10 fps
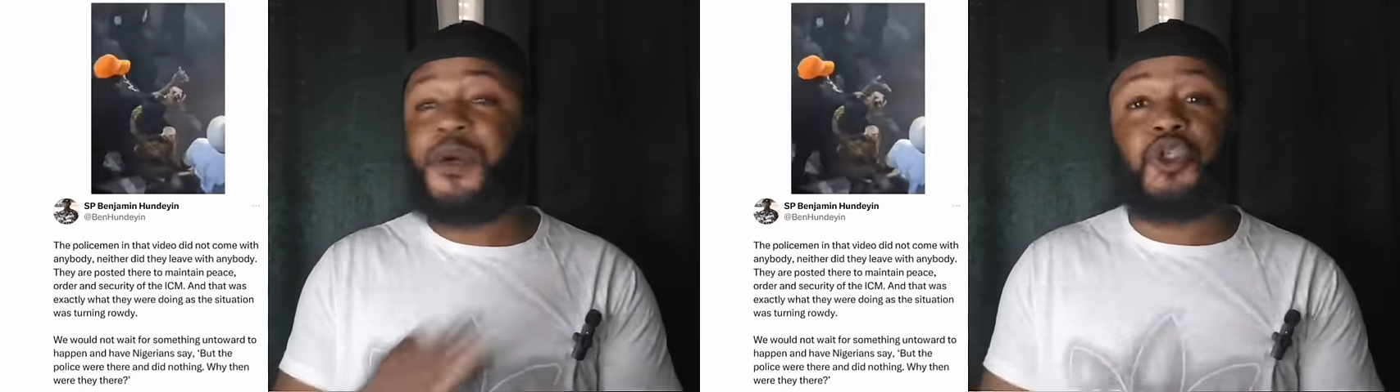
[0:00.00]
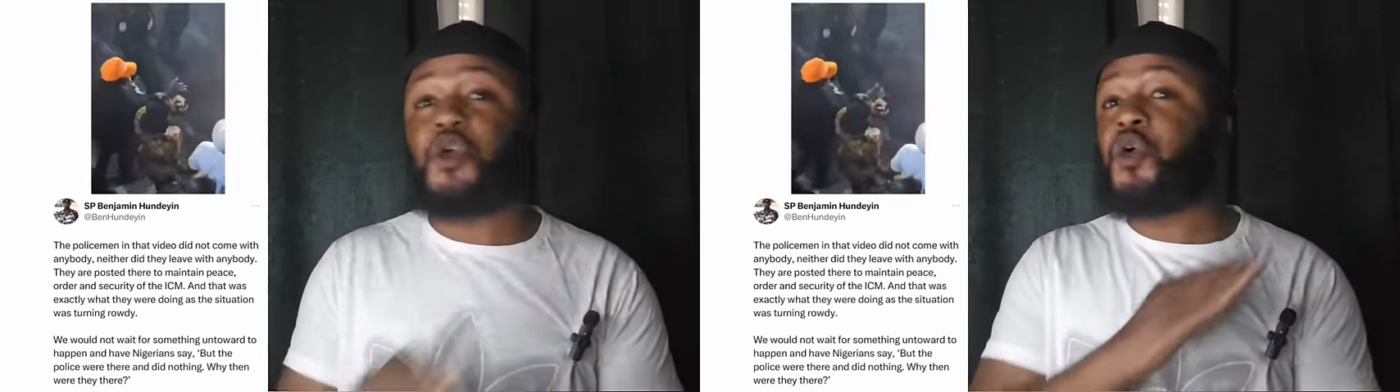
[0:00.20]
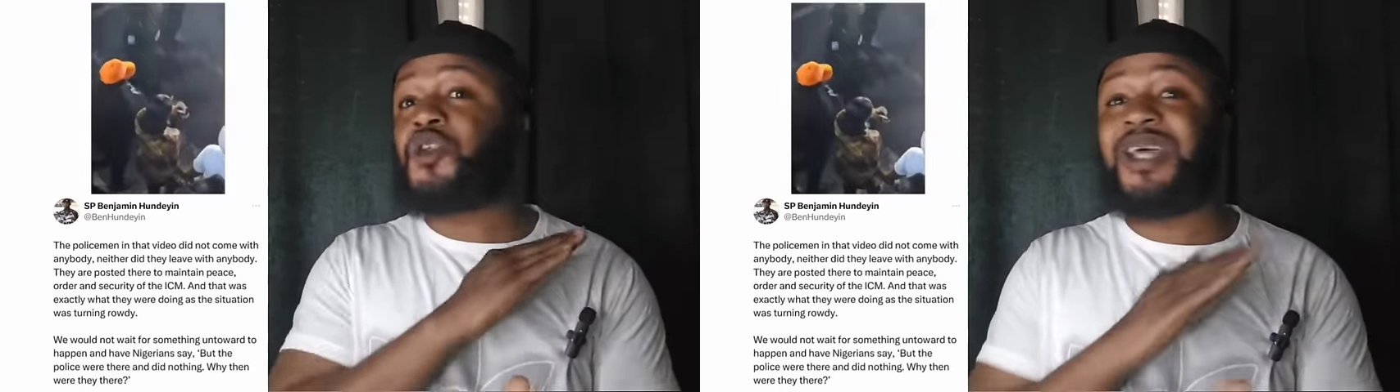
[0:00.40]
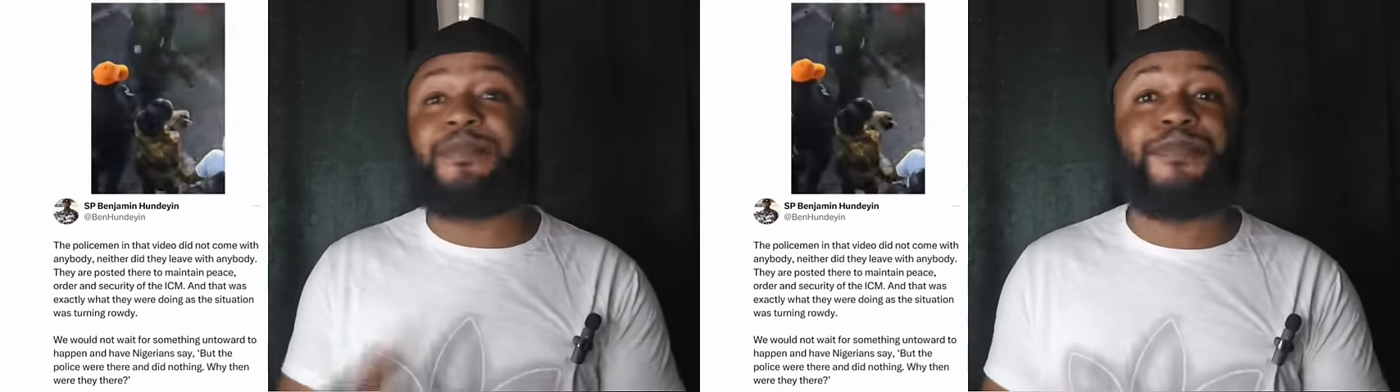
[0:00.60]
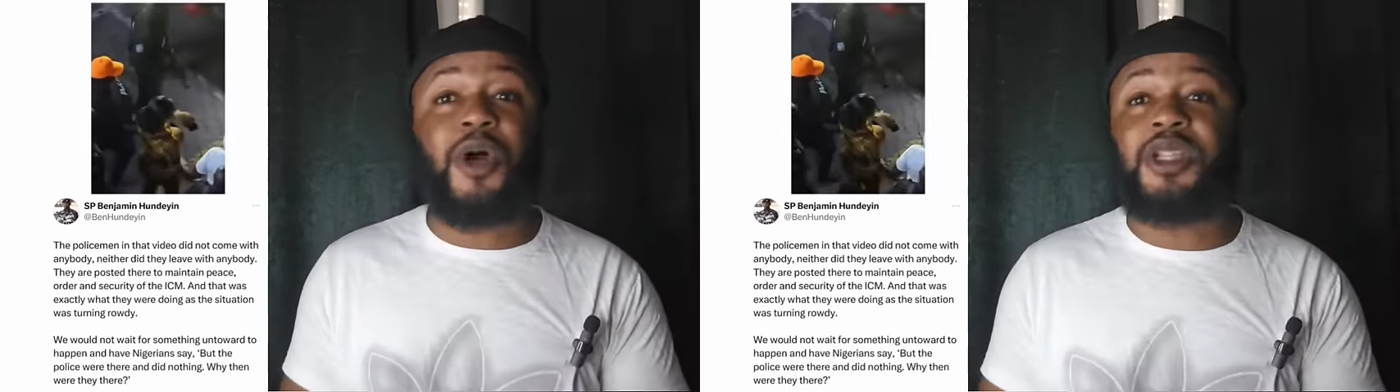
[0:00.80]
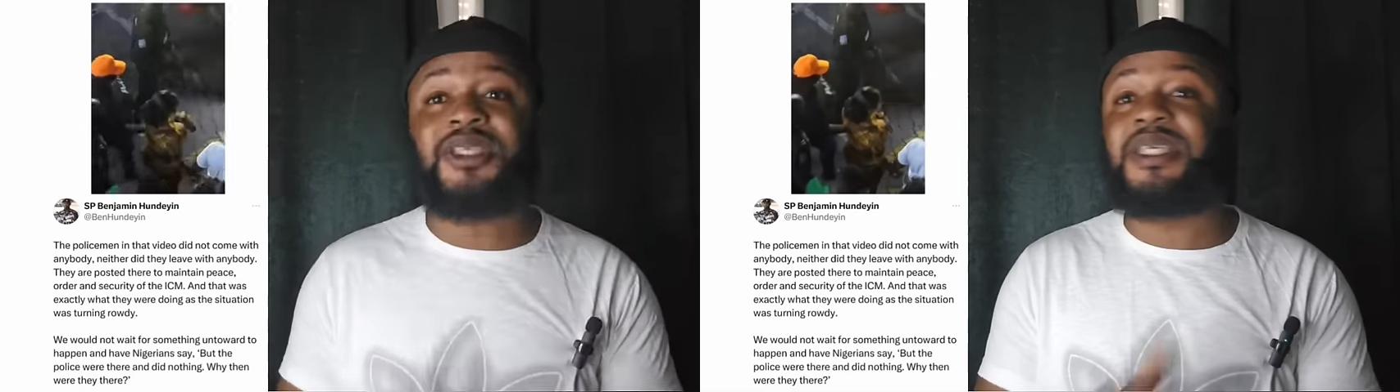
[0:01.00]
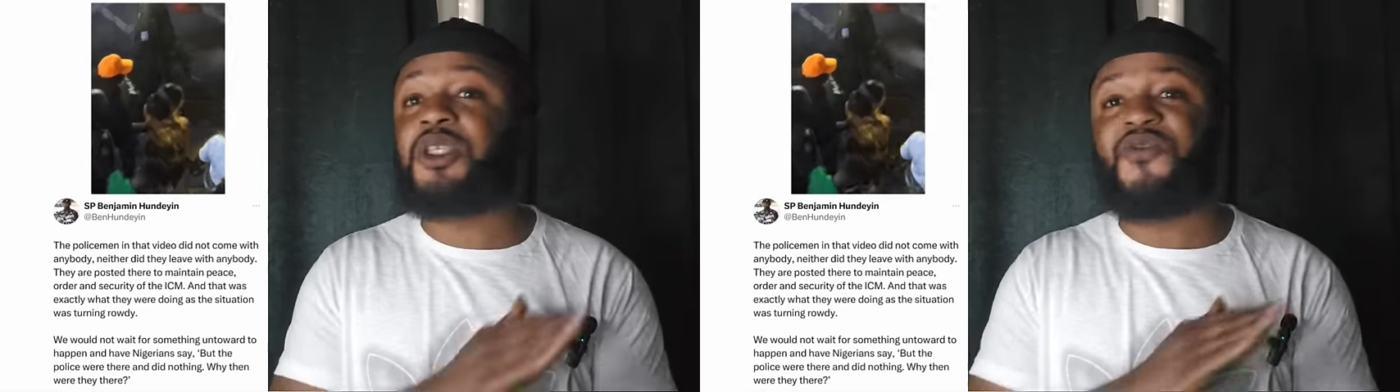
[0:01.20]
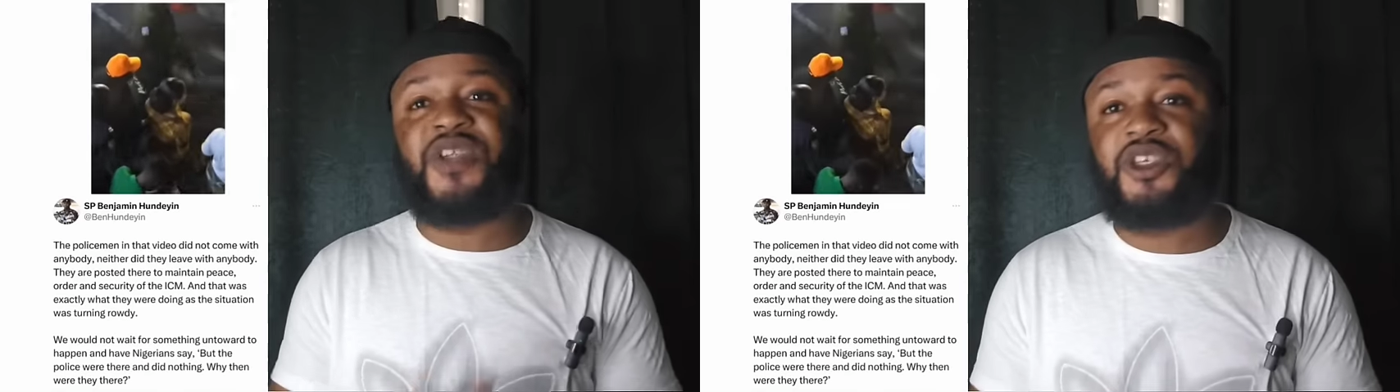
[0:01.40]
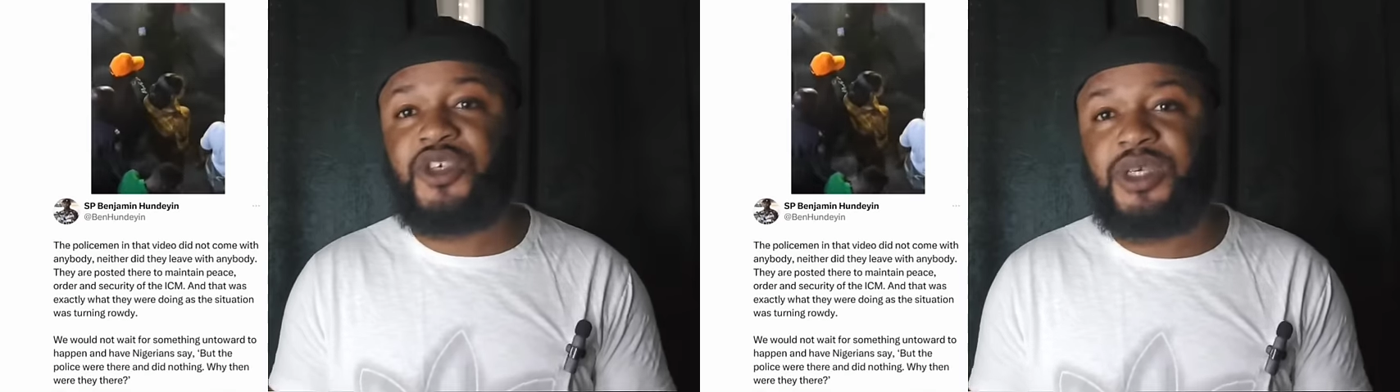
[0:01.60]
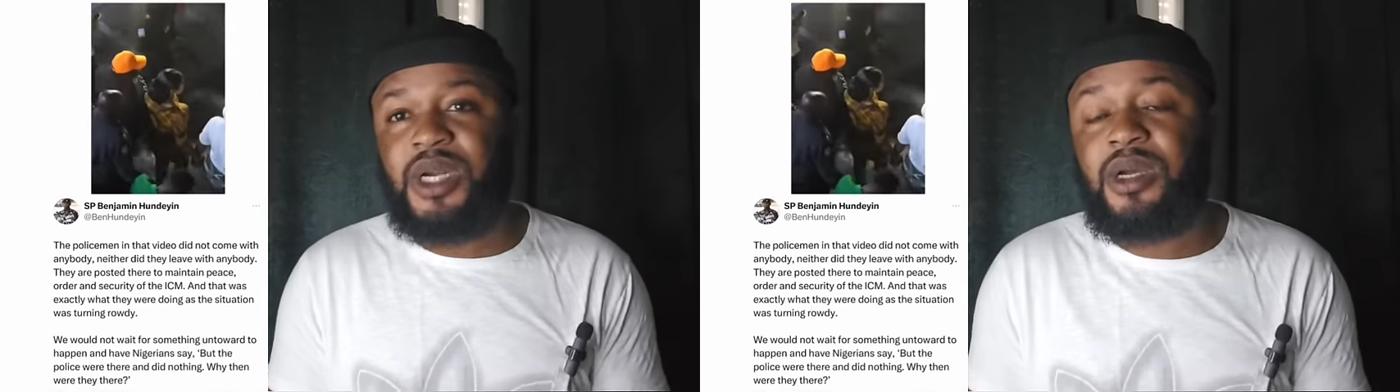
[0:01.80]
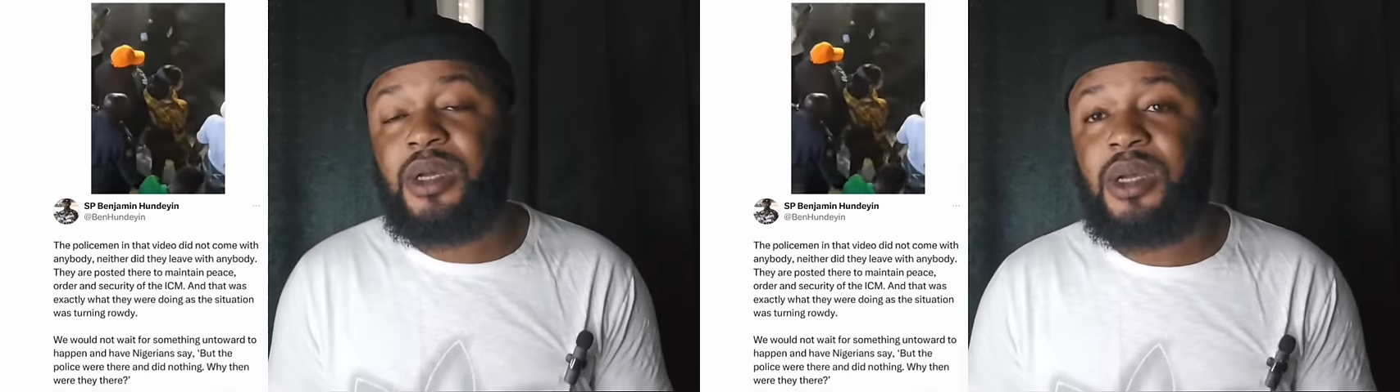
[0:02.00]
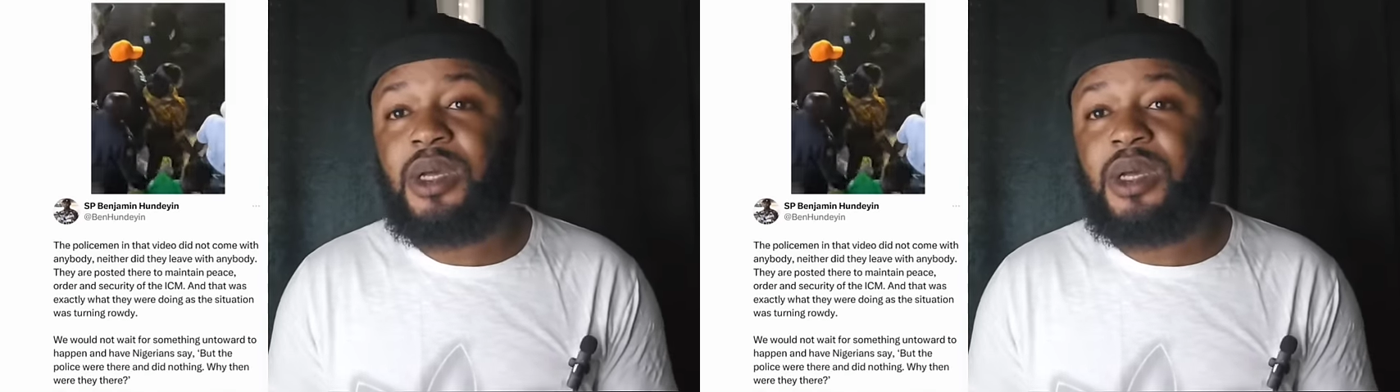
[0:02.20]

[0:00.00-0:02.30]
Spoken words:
protocols and policies of Nigeria.